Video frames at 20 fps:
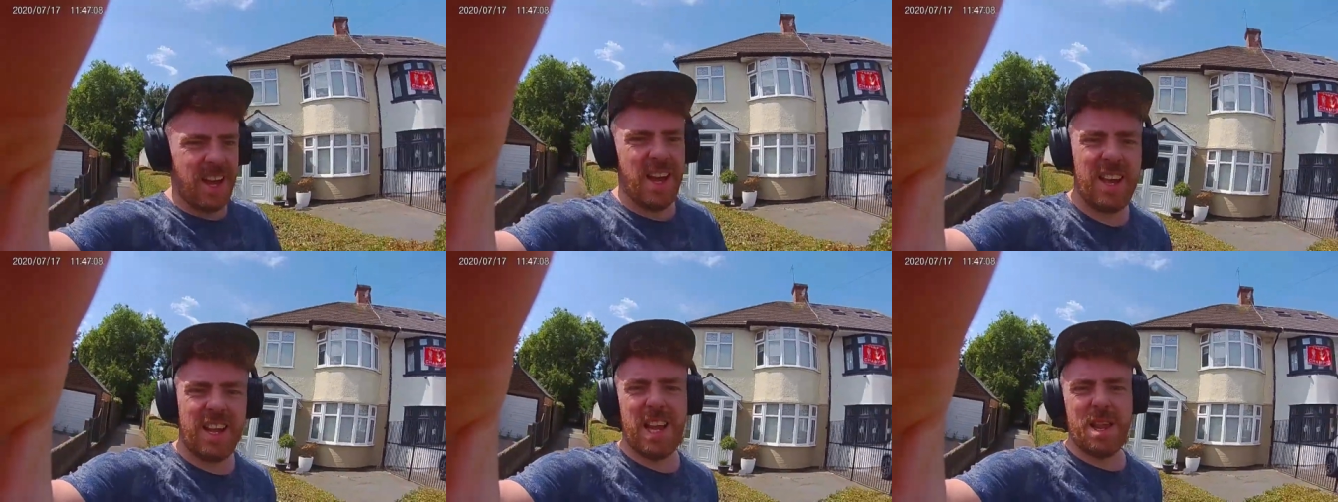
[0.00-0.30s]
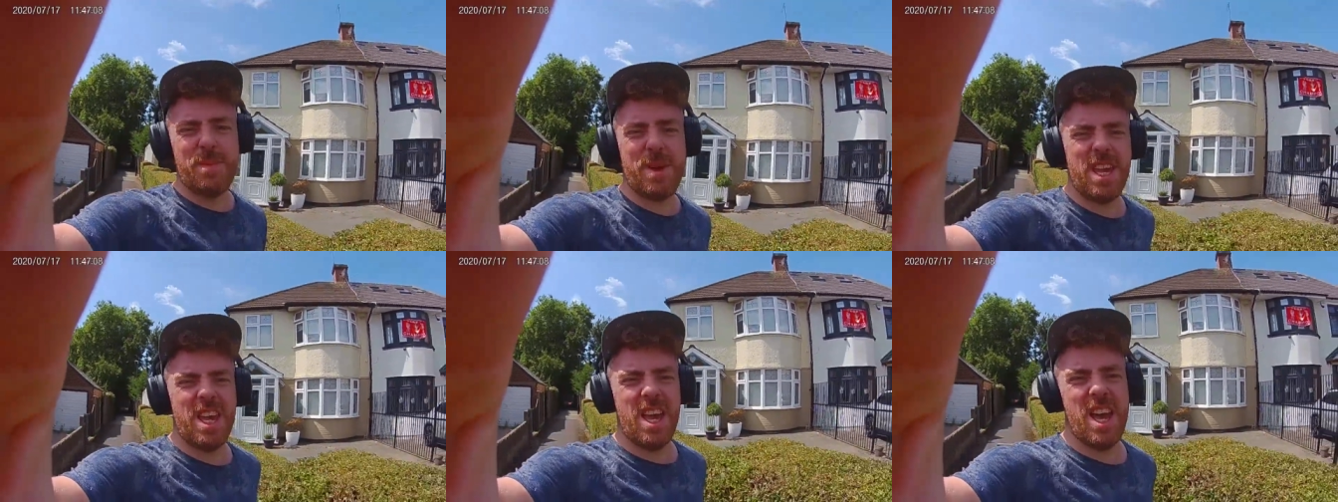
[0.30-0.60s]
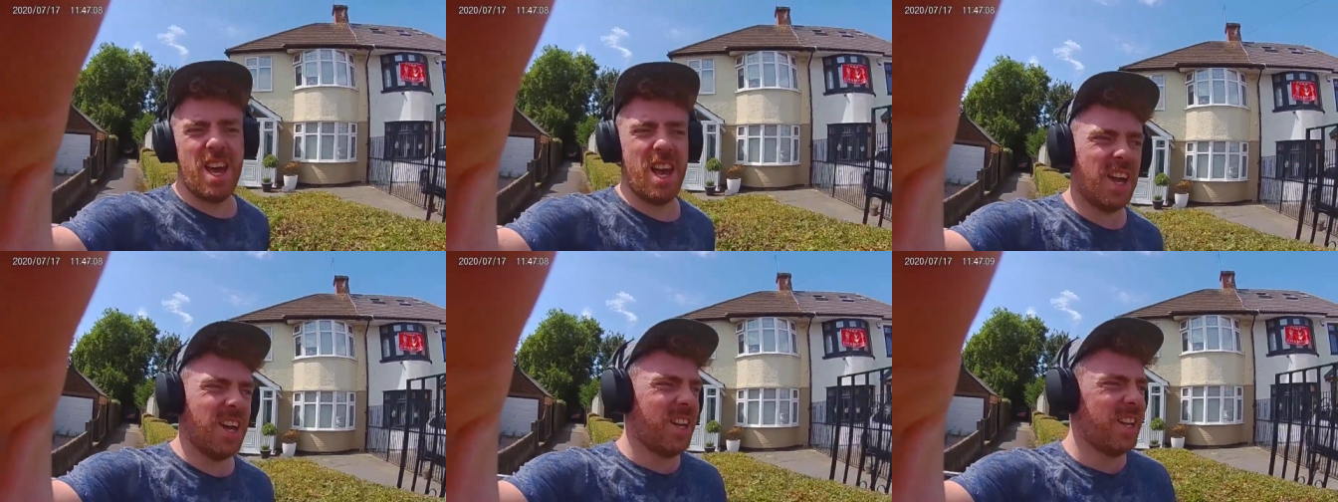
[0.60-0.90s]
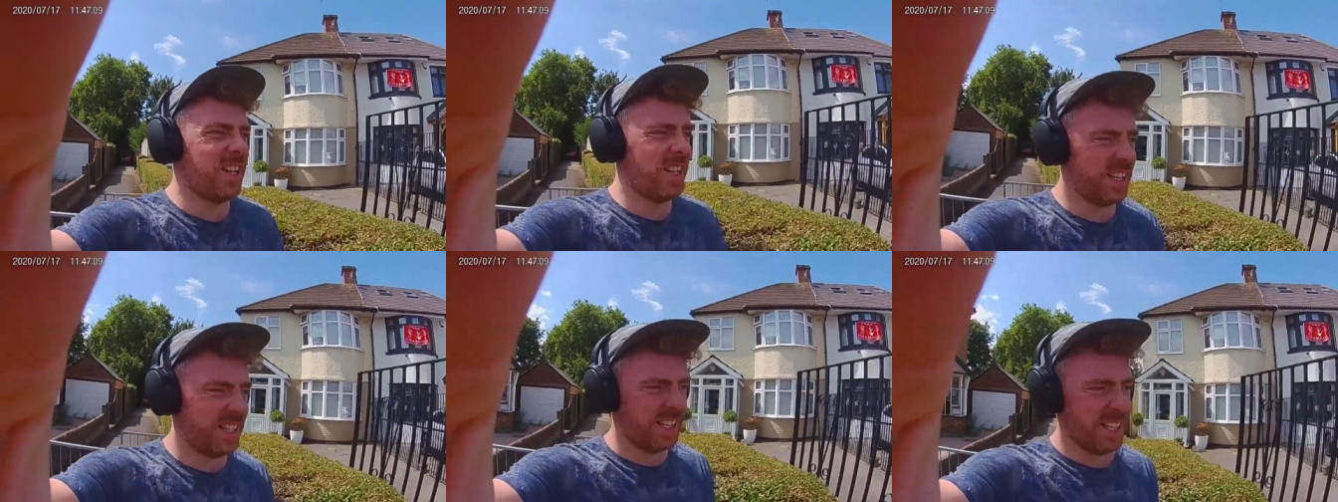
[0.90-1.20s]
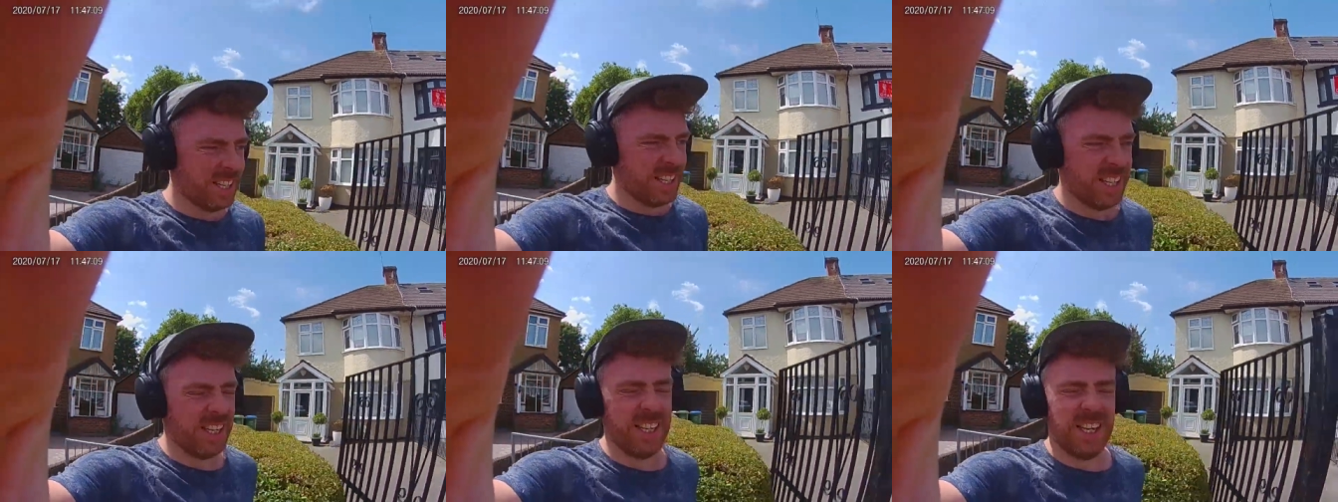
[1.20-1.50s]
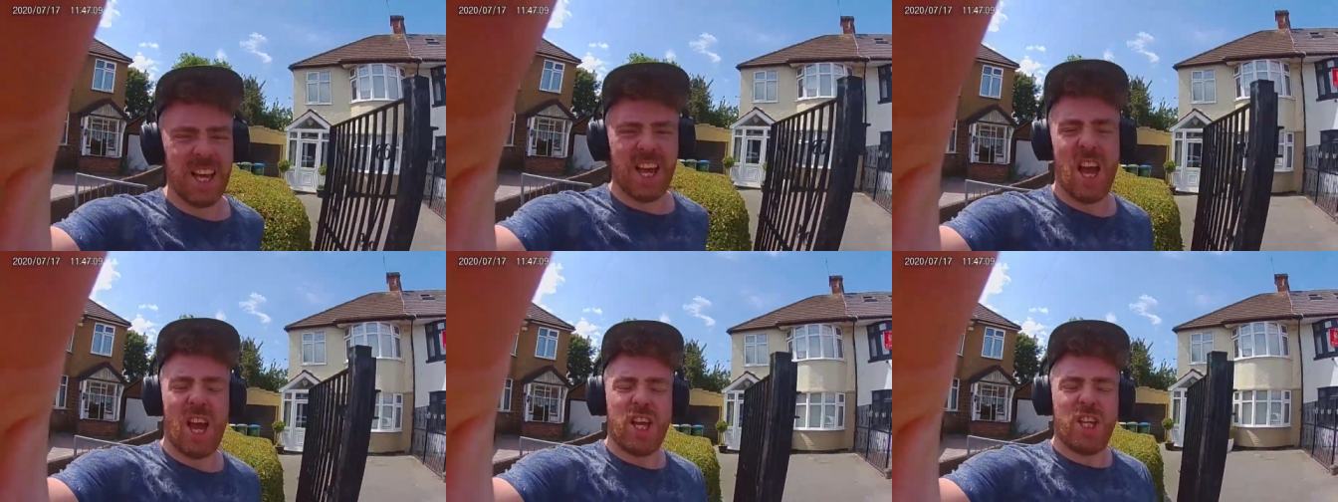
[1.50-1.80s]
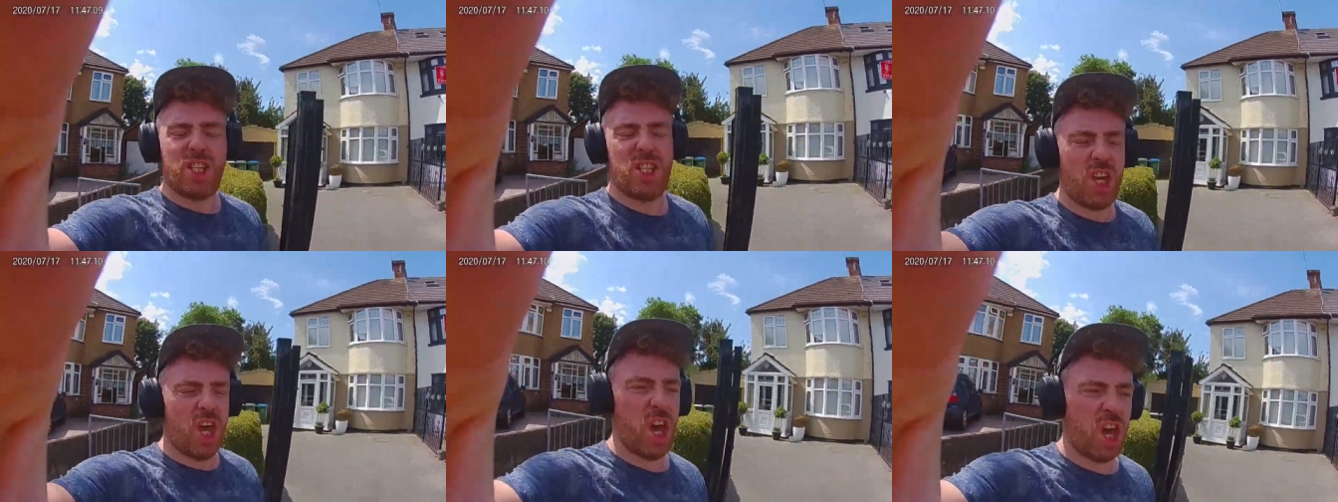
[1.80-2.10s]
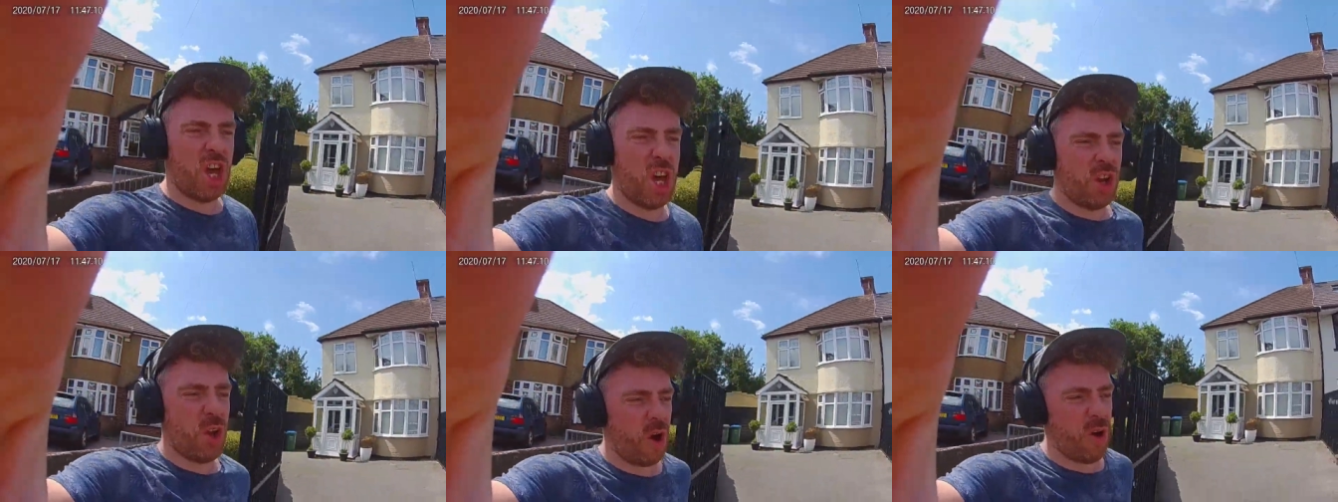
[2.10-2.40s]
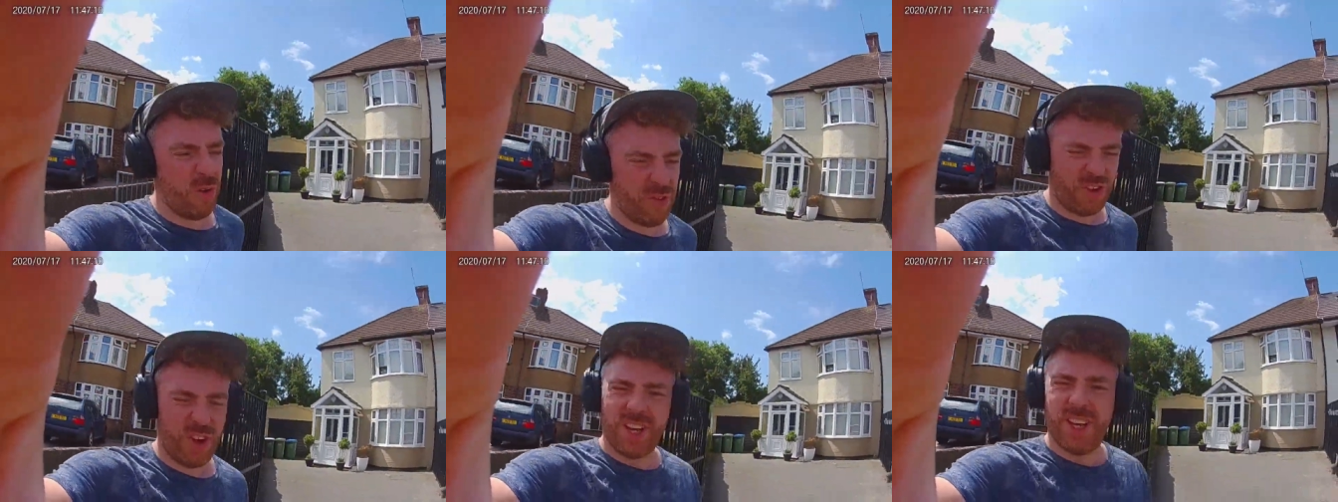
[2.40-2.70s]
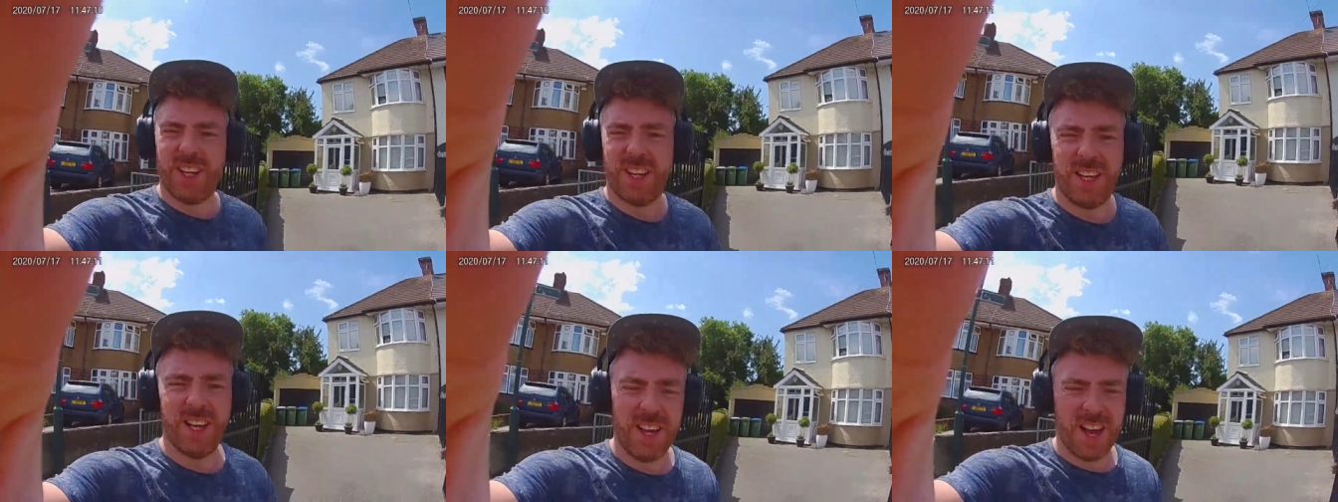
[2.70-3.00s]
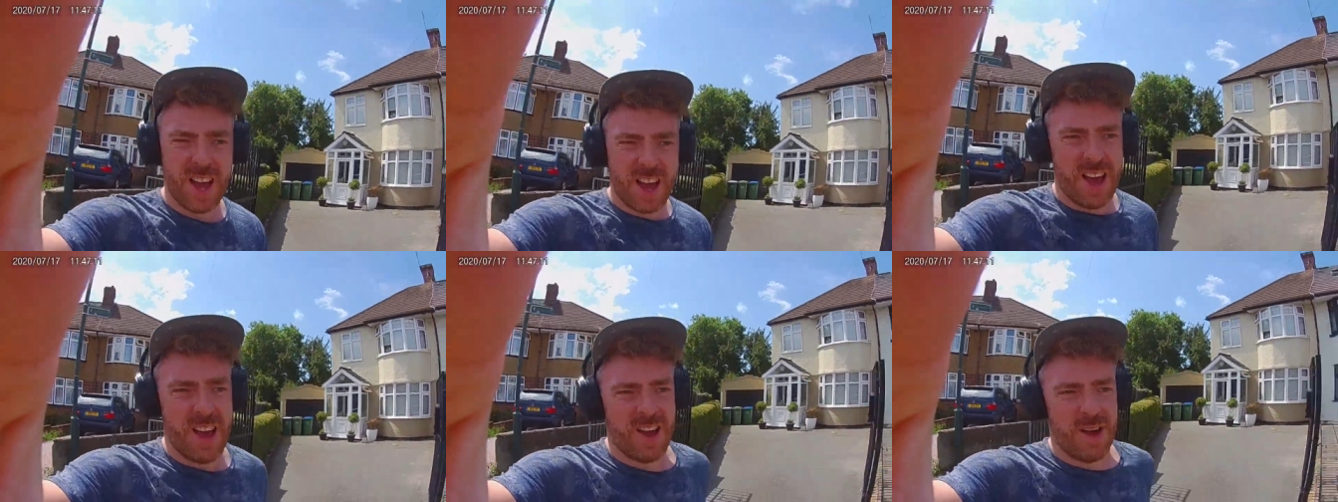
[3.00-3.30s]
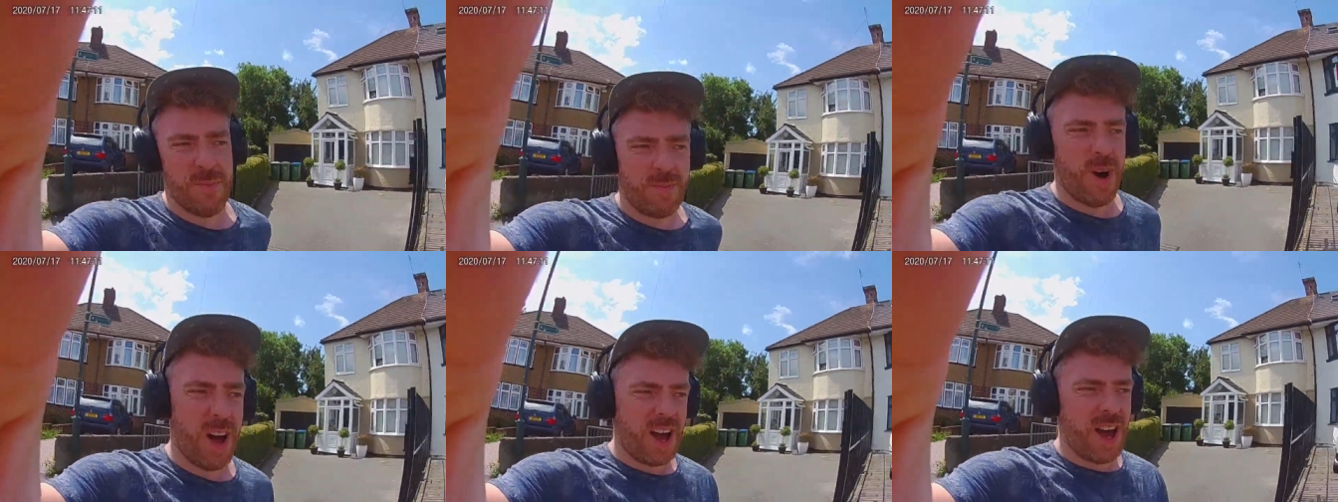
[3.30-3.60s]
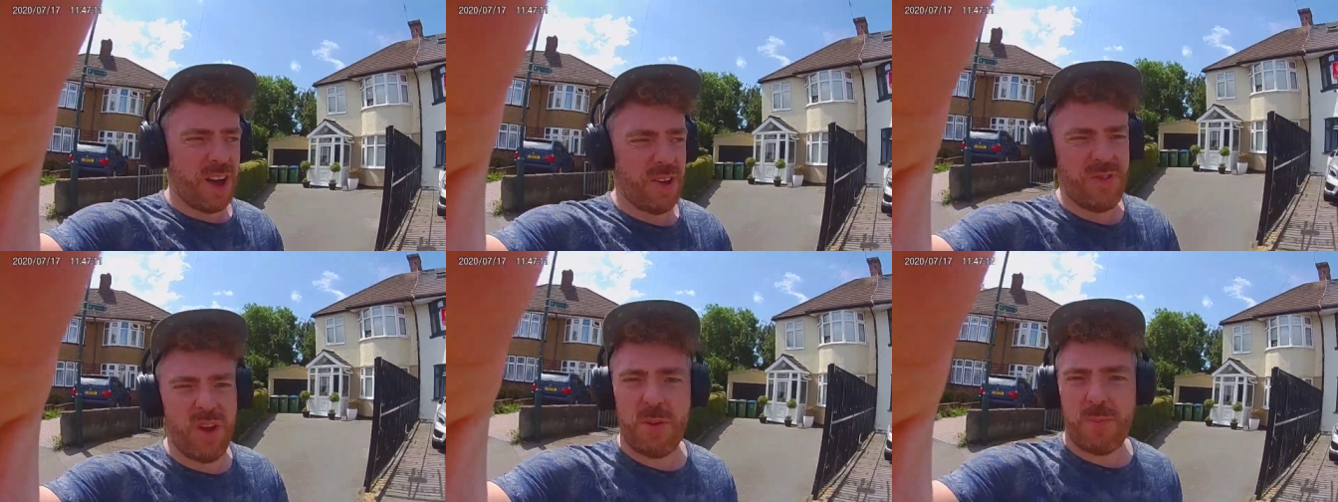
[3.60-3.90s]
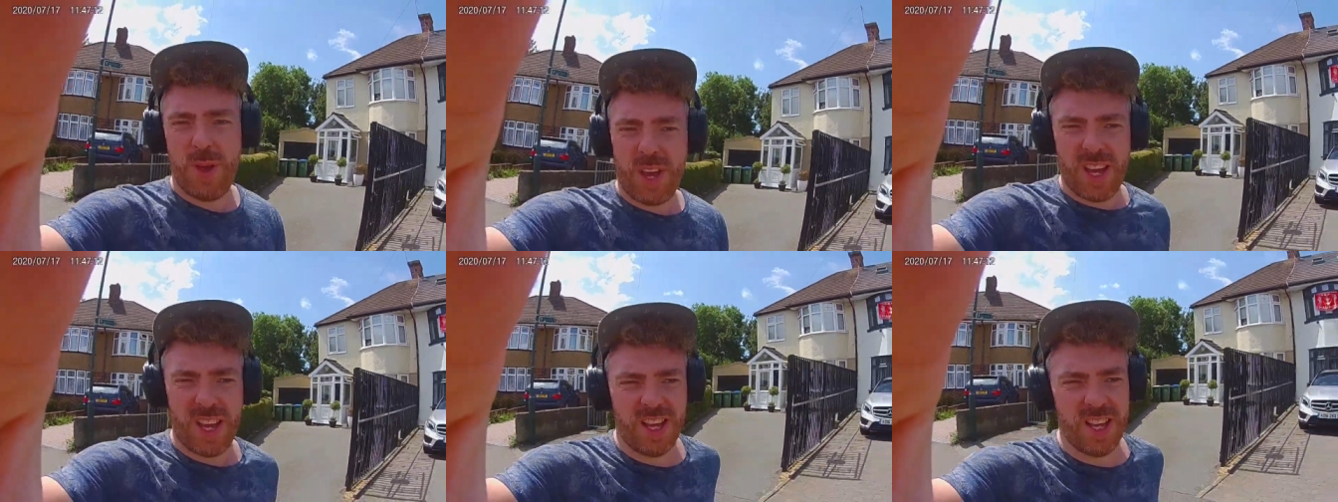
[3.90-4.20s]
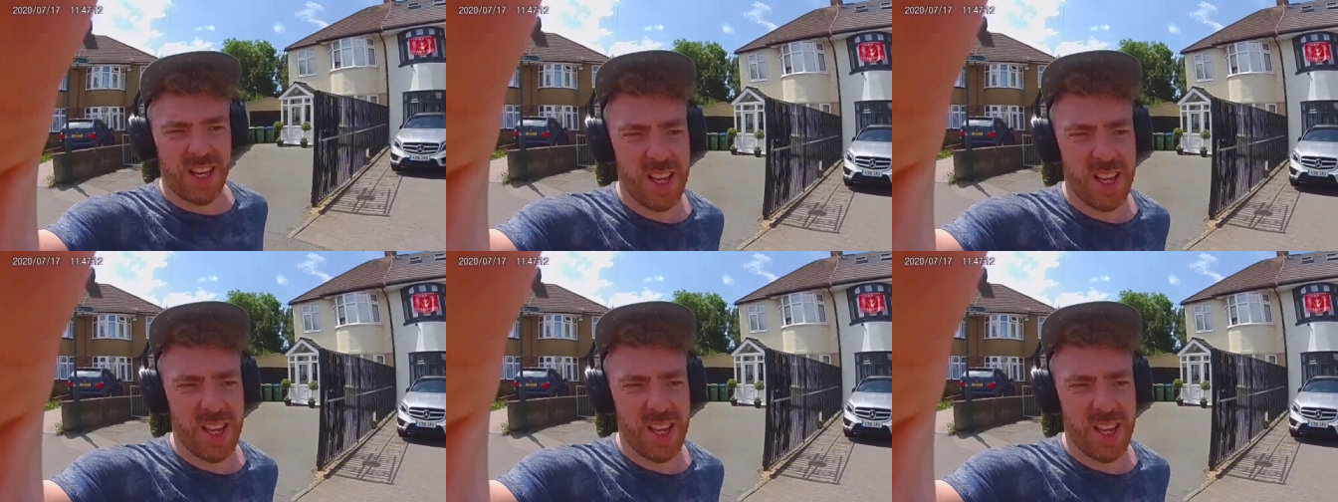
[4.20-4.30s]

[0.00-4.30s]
Let me turn off my Fitbit